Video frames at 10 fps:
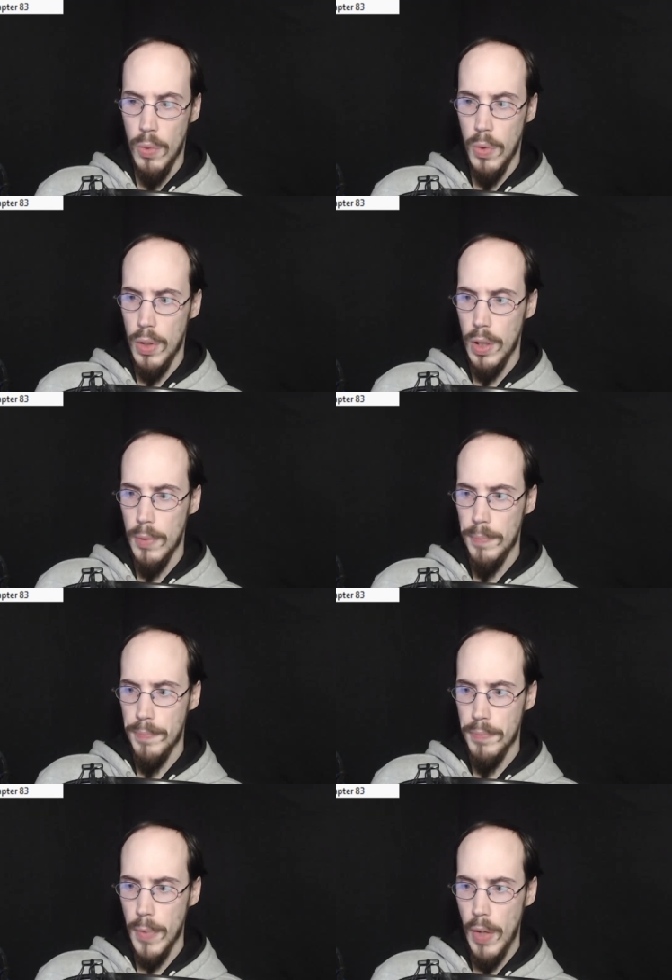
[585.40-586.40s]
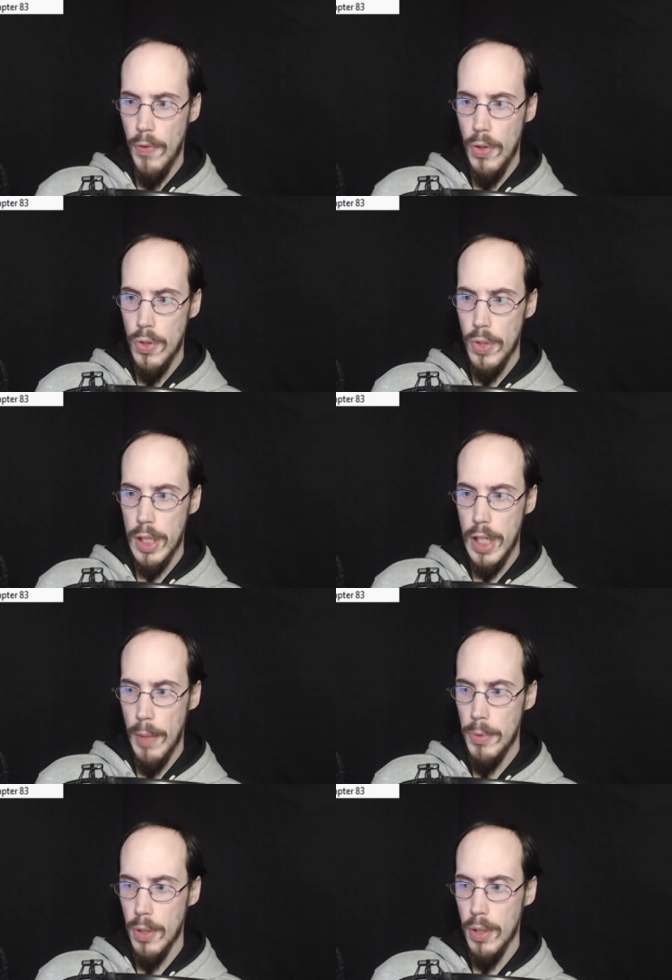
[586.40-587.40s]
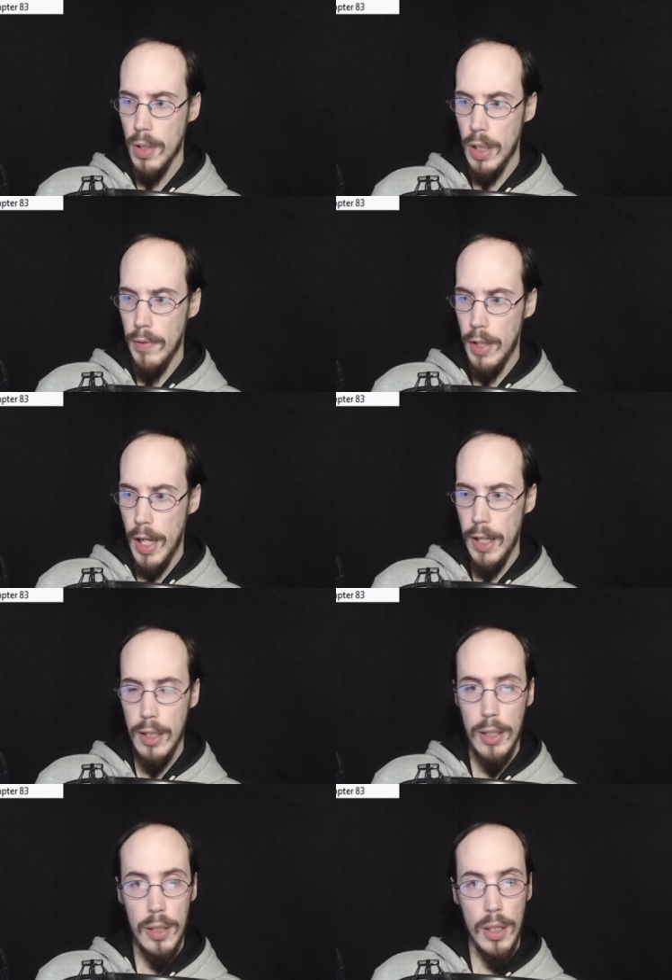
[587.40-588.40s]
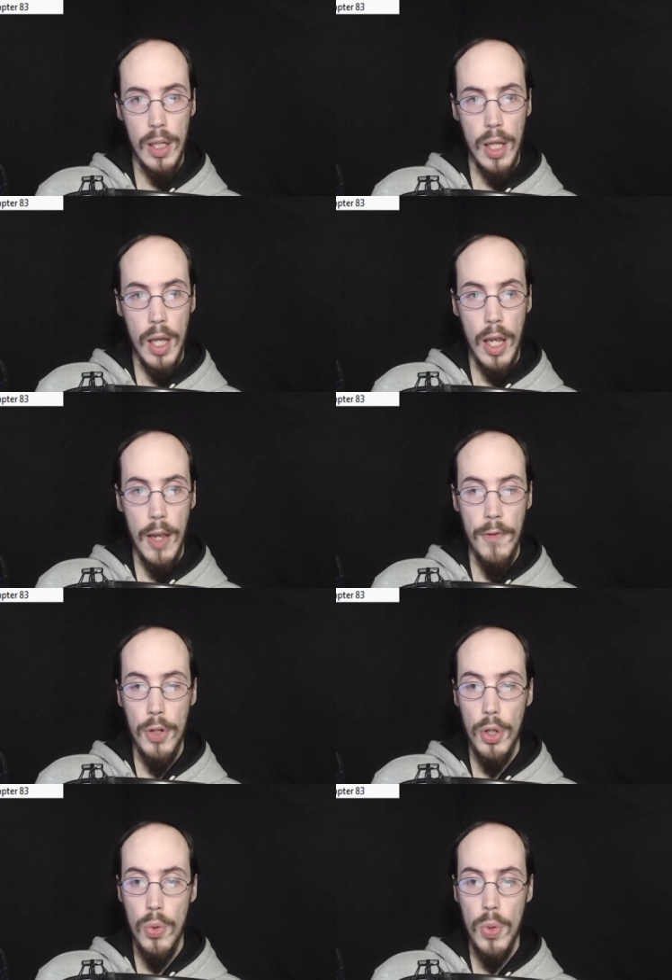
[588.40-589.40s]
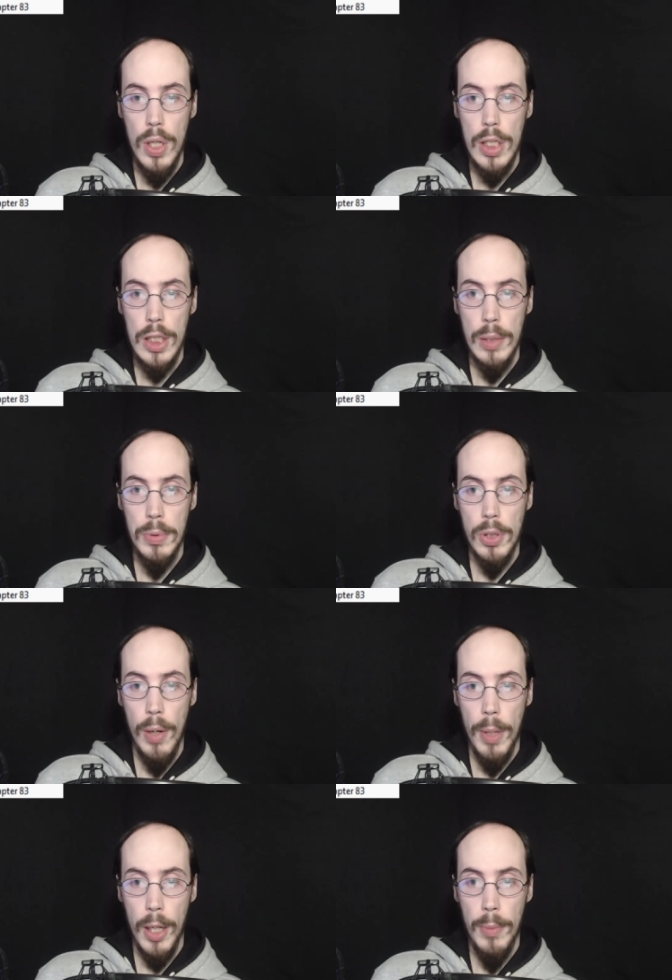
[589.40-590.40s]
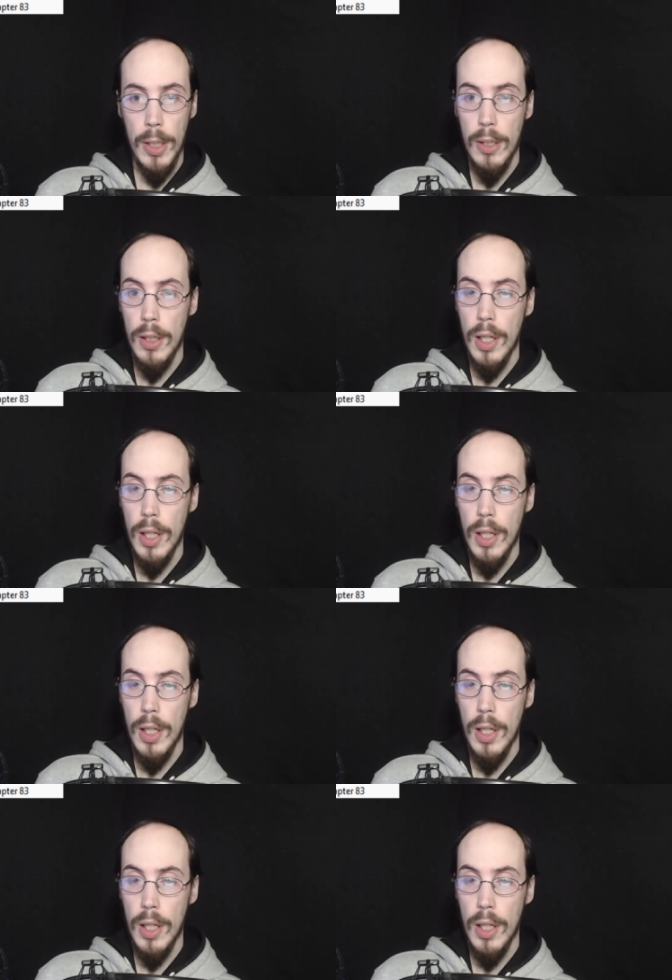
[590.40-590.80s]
Well, if you enjoyed the chapter, leave a like. If you're new, subscribe, like, comment.